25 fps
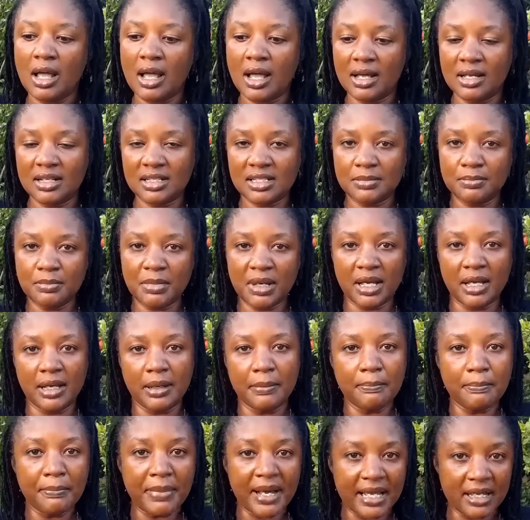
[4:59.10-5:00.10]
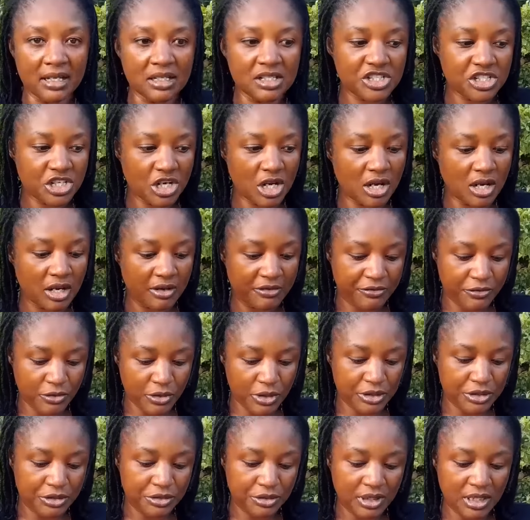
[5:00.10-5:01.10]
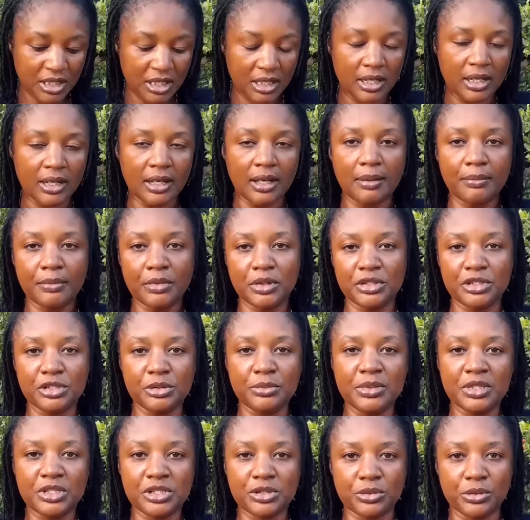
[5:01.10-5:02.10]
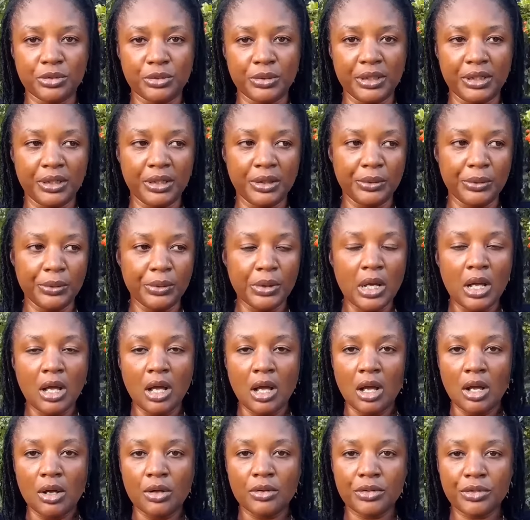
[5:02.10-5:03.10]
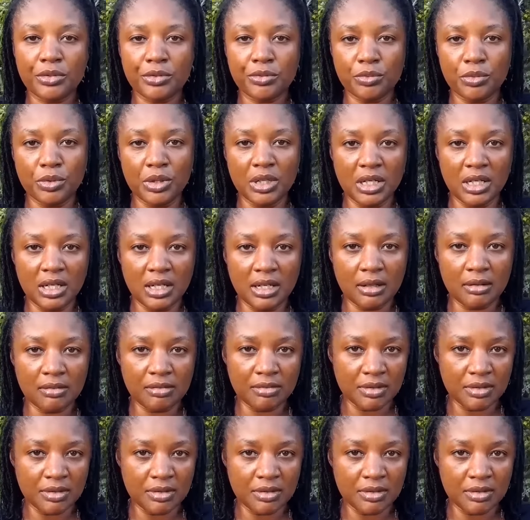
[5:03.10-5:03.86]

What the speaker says: as my biochar for today, I'm going to be showing you 3